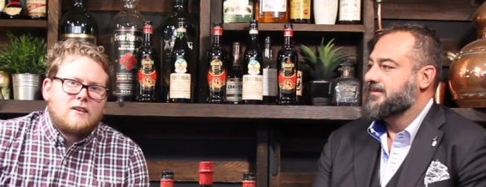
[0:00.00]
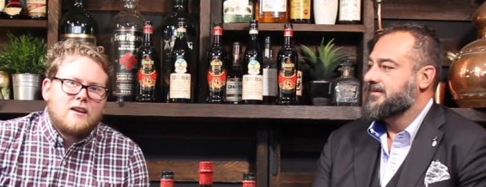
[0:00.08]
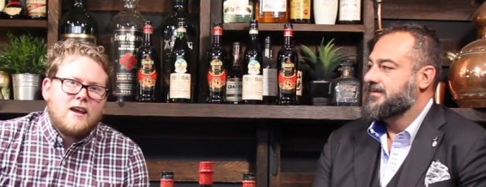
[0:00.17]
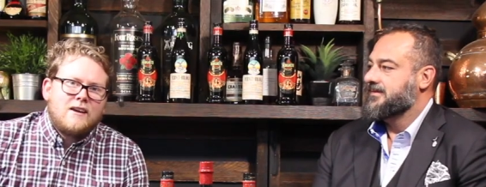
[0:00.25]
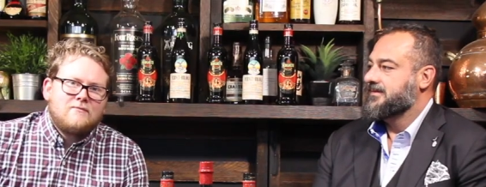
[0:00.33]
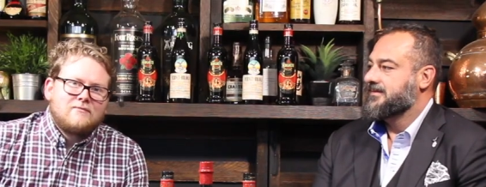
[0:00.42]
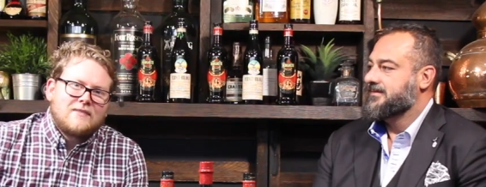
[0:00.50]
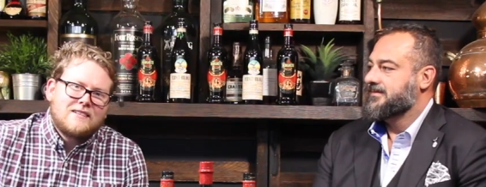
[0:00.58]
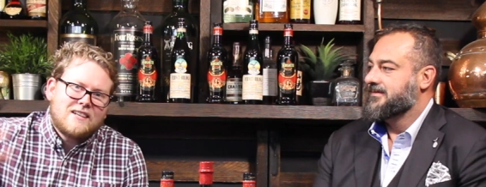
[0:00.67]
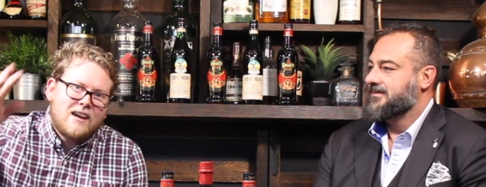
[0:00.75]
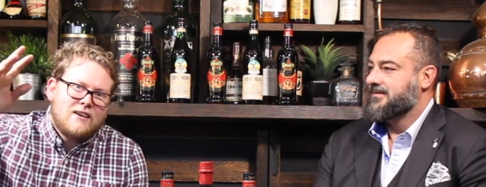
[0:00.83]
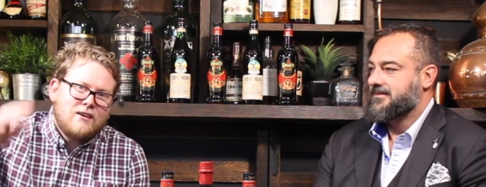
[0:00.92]
Speaker 1: G'day,
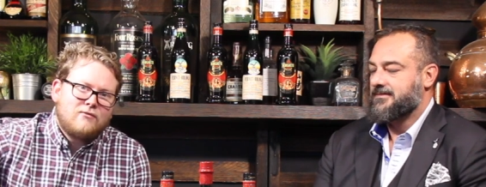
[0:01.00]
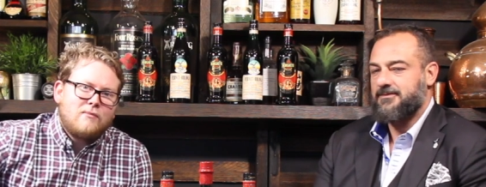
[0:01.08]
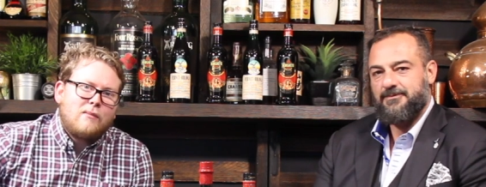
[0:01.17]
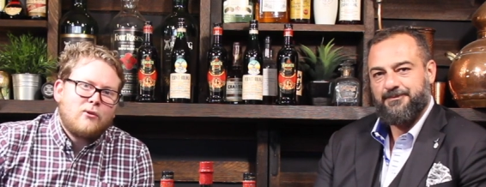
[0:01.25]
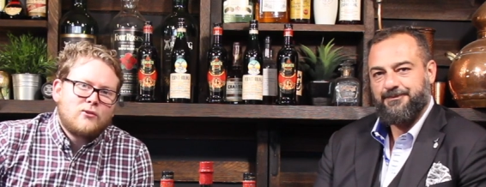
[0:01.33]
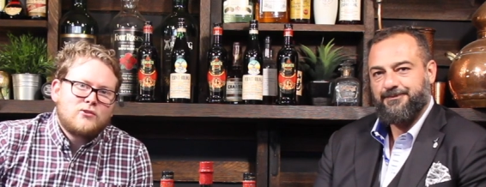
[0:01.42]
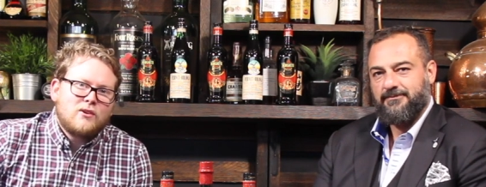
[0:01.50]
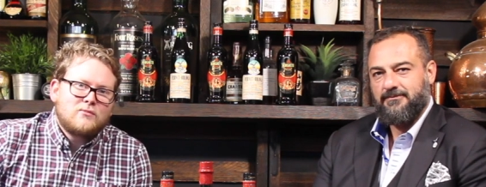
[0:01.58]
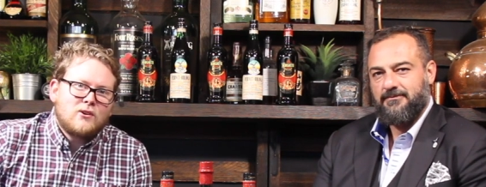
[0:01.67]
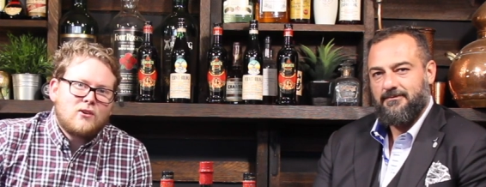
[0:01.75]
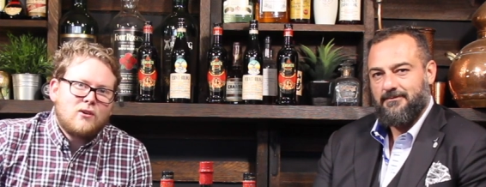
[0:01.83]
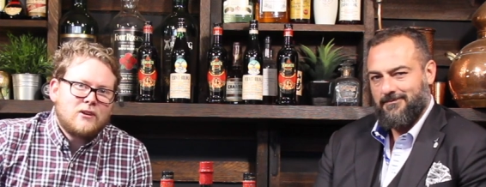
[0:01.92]
Tayden here from my bottle shop
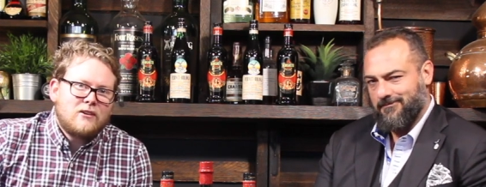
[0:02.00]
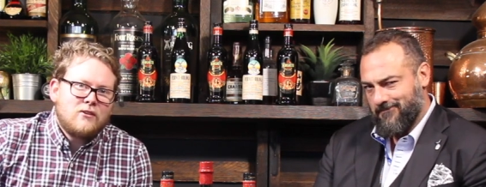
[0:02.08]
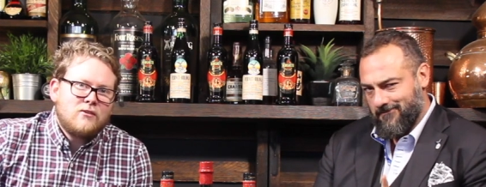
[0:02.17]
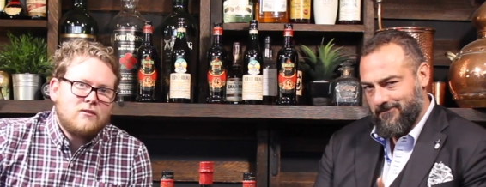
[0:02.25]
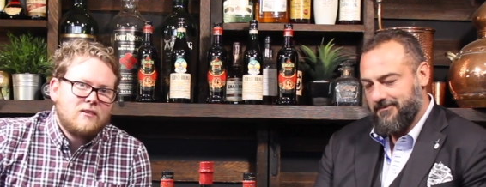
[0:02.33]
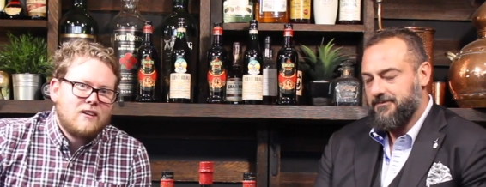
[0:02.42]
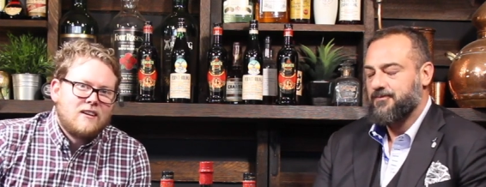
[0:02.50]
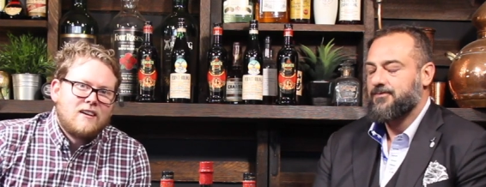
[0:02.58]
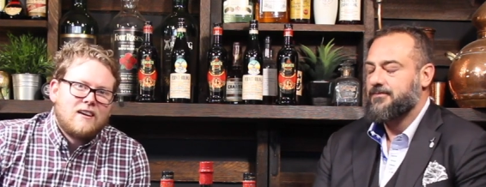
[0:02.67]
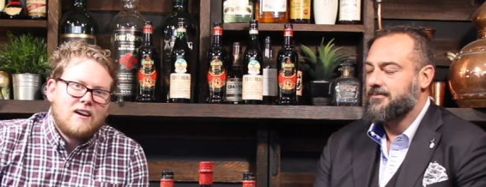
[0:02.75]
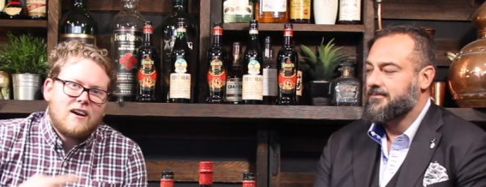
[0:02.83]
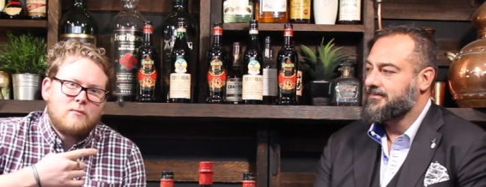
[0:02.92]
dot com dot a u.
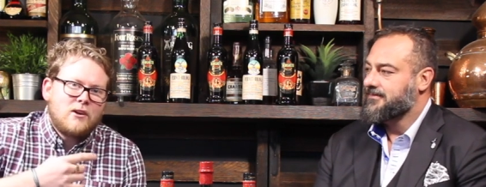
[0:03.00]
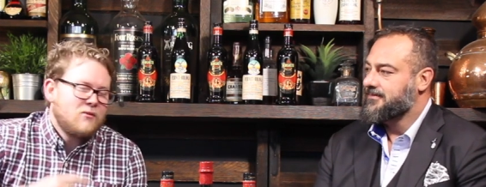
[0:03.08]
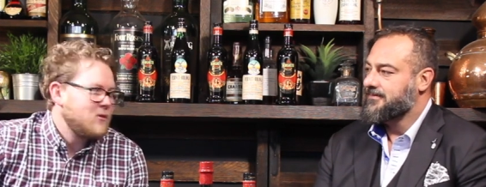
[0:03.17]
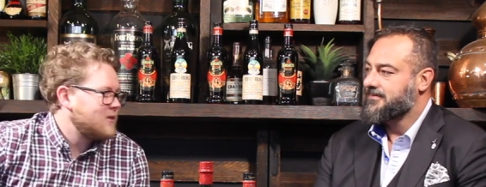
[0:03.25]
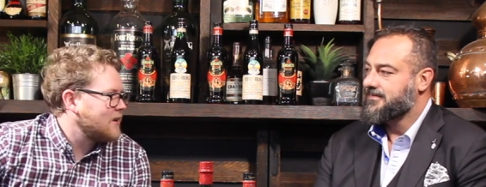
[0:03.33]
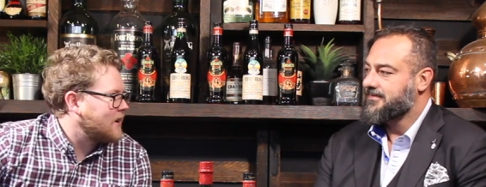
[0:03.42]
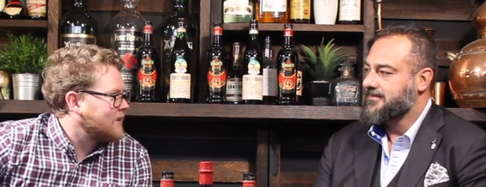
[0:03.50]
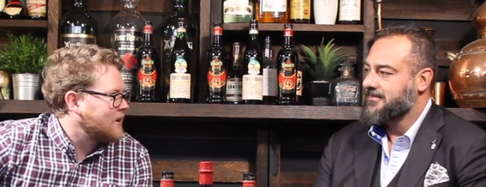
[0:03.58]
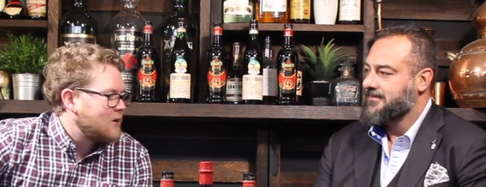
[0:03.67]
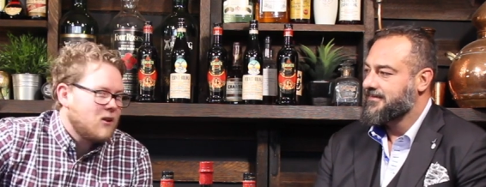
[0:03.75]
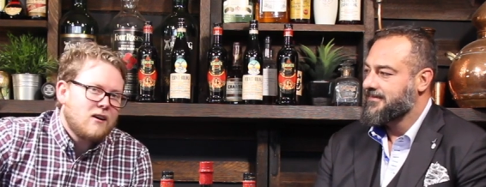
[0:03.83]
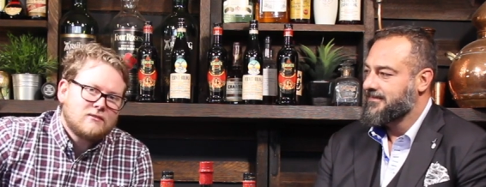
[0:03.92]
I'm here with uh,
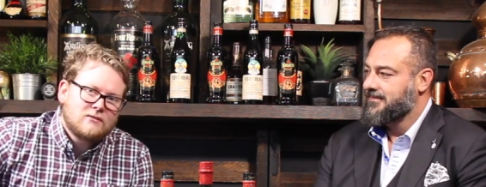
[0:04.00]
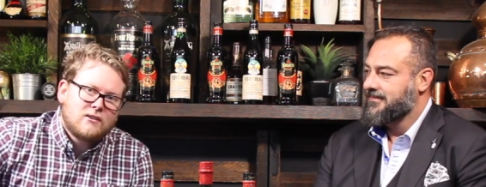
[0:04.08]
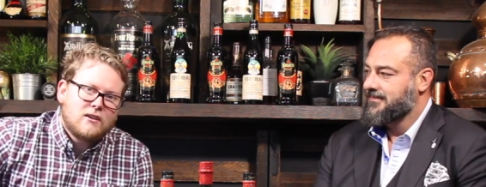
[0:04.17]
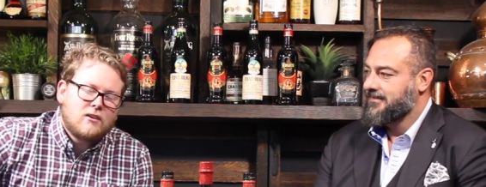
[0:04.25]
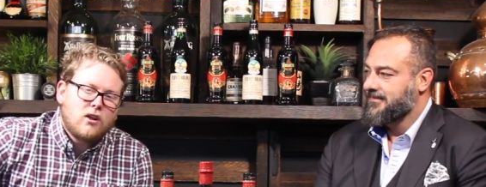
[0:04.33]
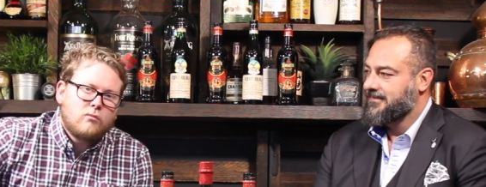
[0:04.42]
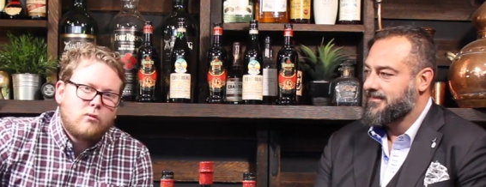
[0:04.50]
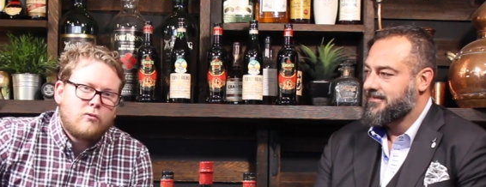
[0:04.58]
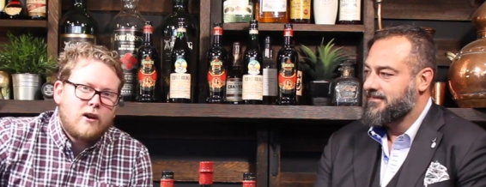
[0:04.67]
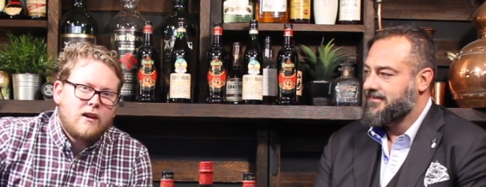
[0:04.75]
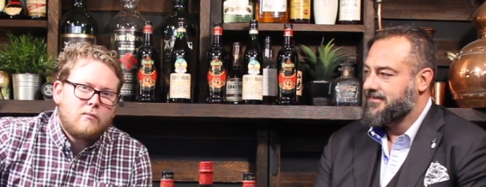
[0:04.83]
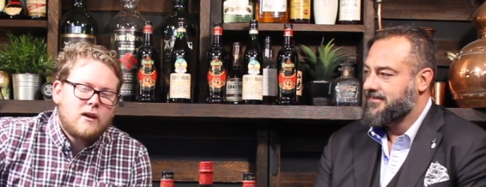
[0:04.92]
Nicola, the global
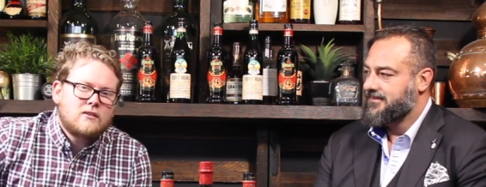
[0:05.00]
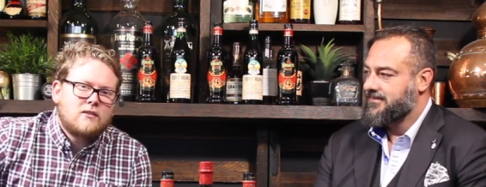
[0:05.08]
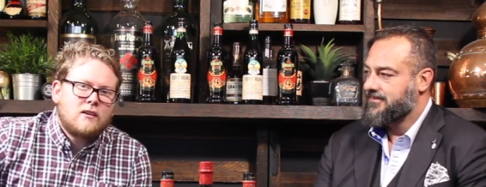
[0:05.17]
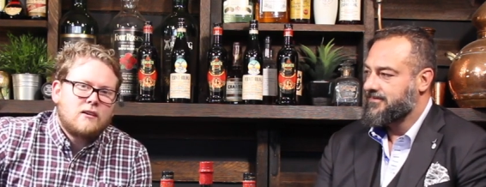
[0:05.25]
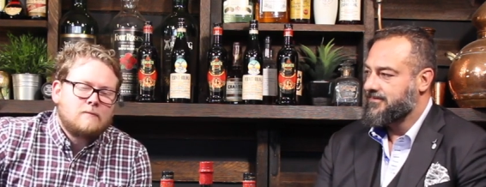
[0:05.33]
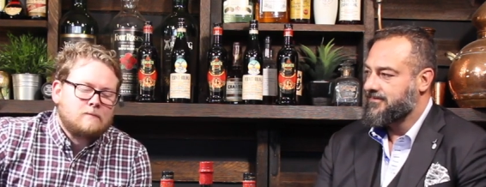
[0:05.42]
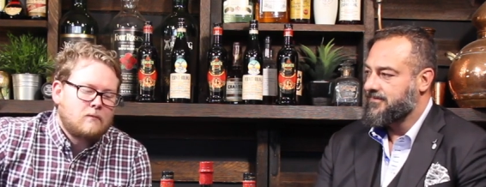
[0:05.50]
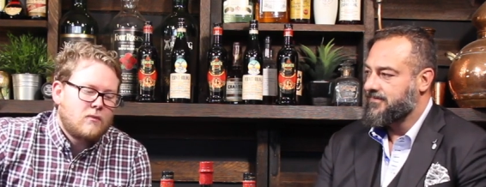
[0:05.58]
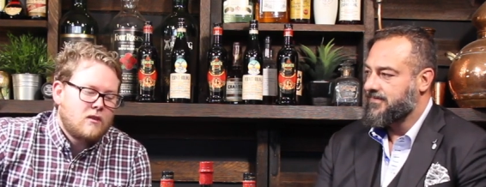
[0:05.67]
brand ambassador